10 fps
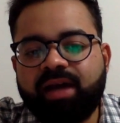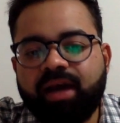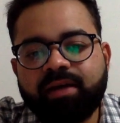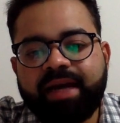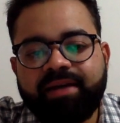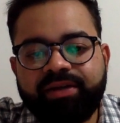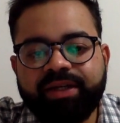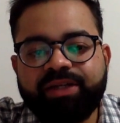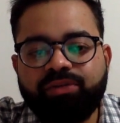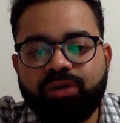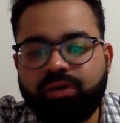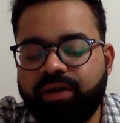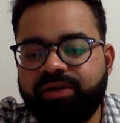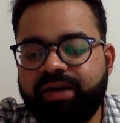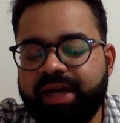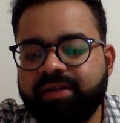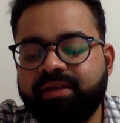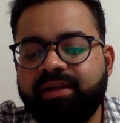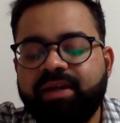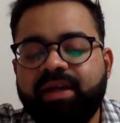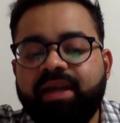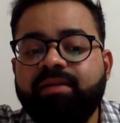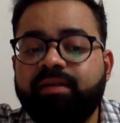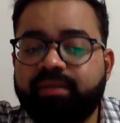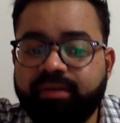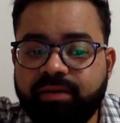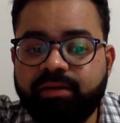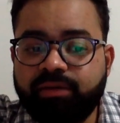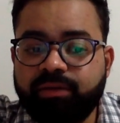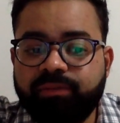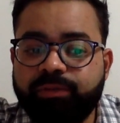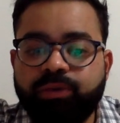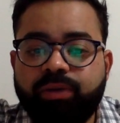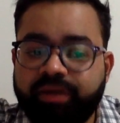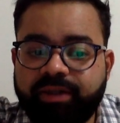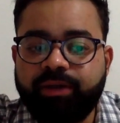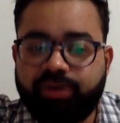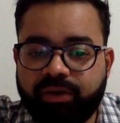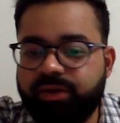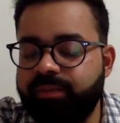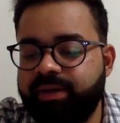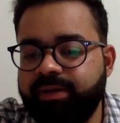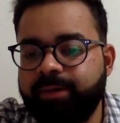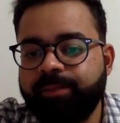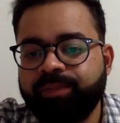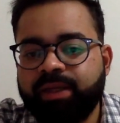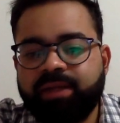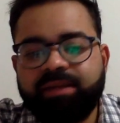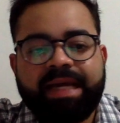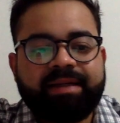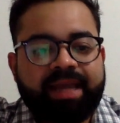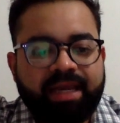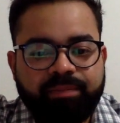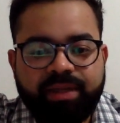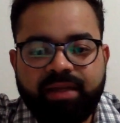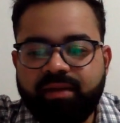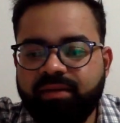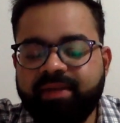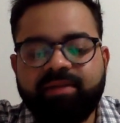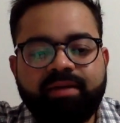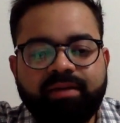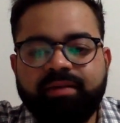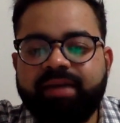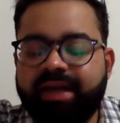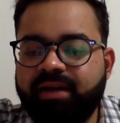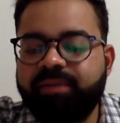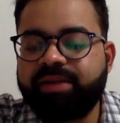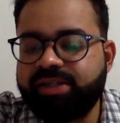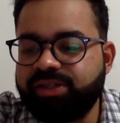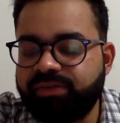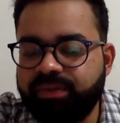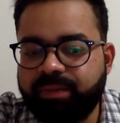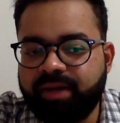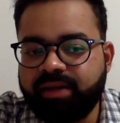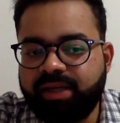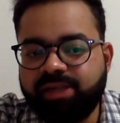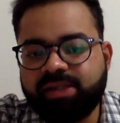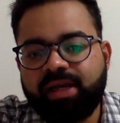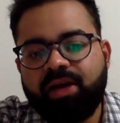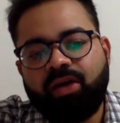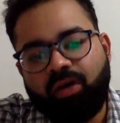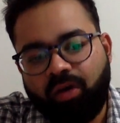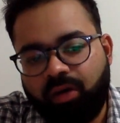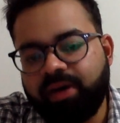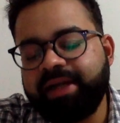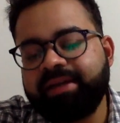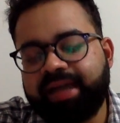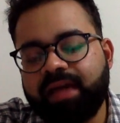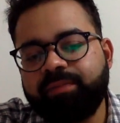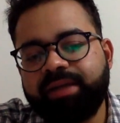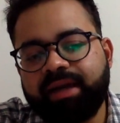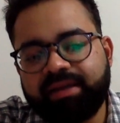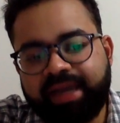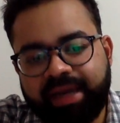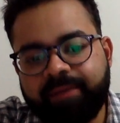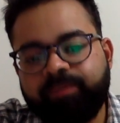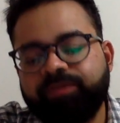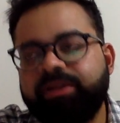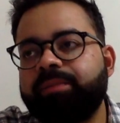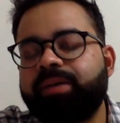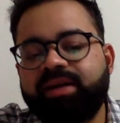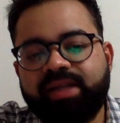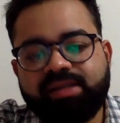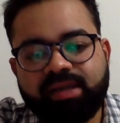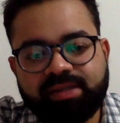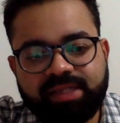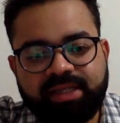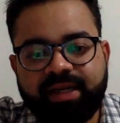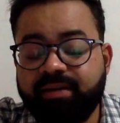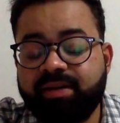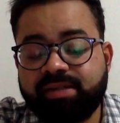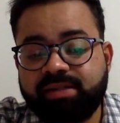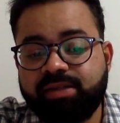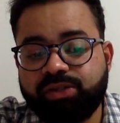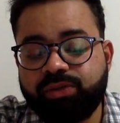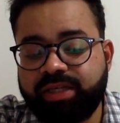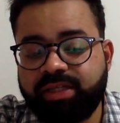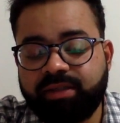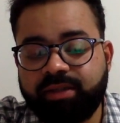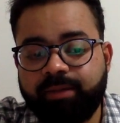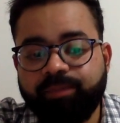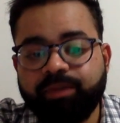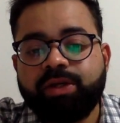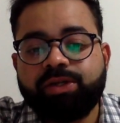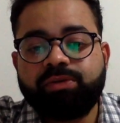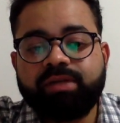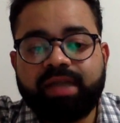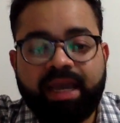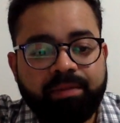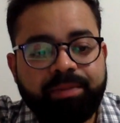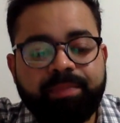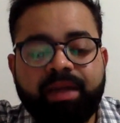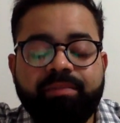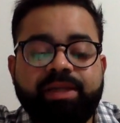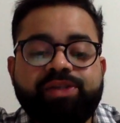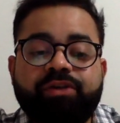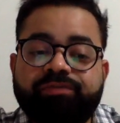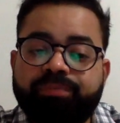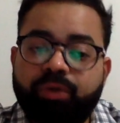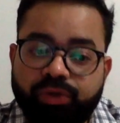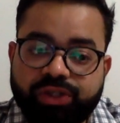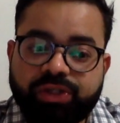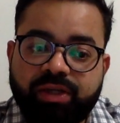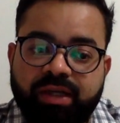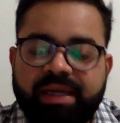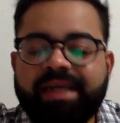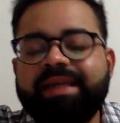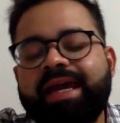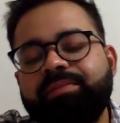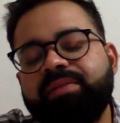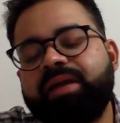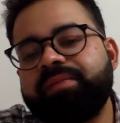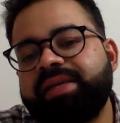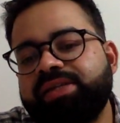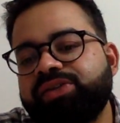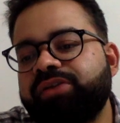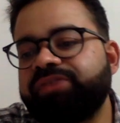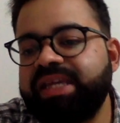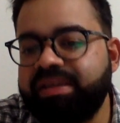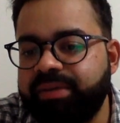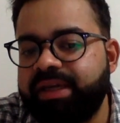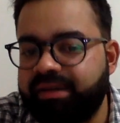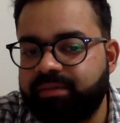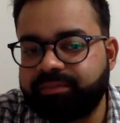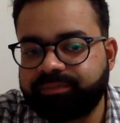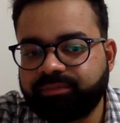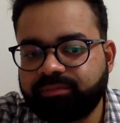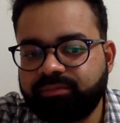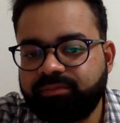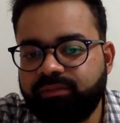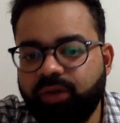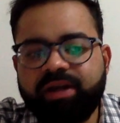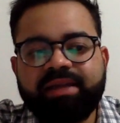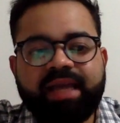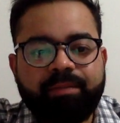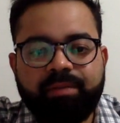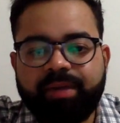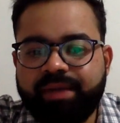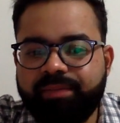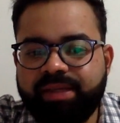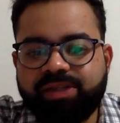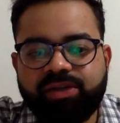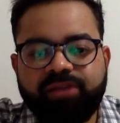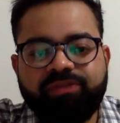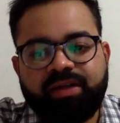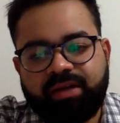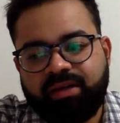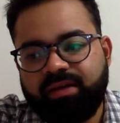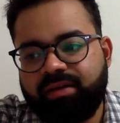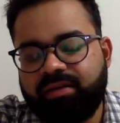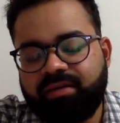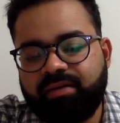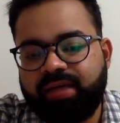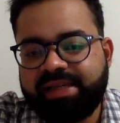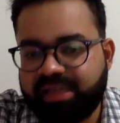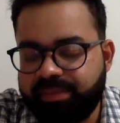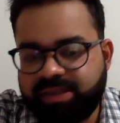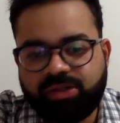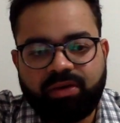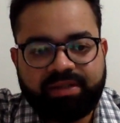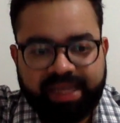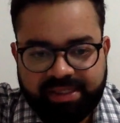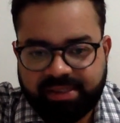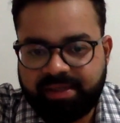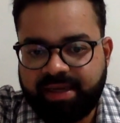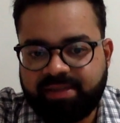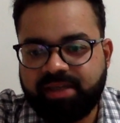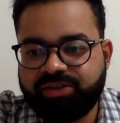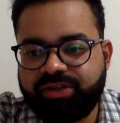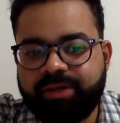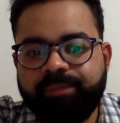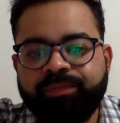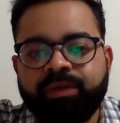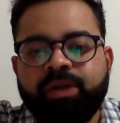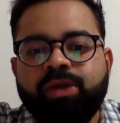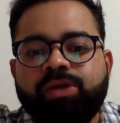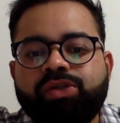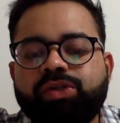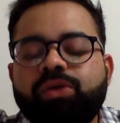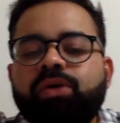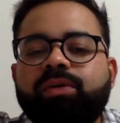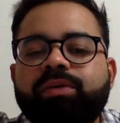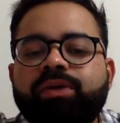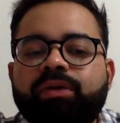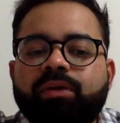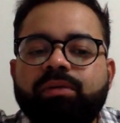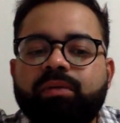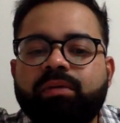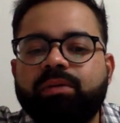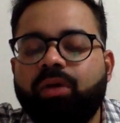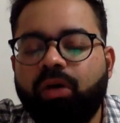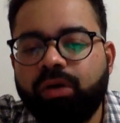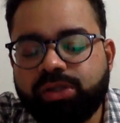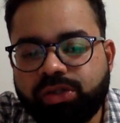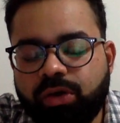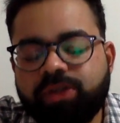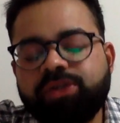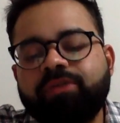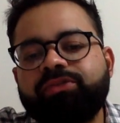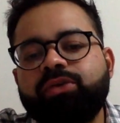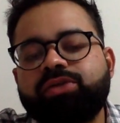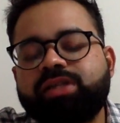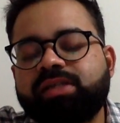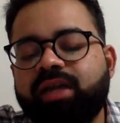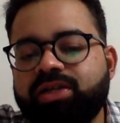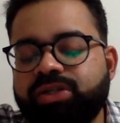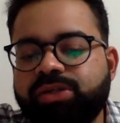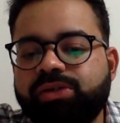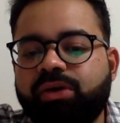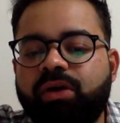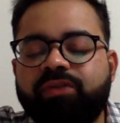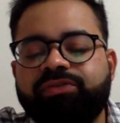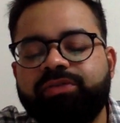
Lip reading: are entering into a contract in a written through a written document, that can be either in the direct presence of the parties, or it can be again when the parties are sitting at a distance to each other. So it can be by means of post, it can be by means of email, or it can be by means of SMS or text, etc. So, all sorts of those discussions of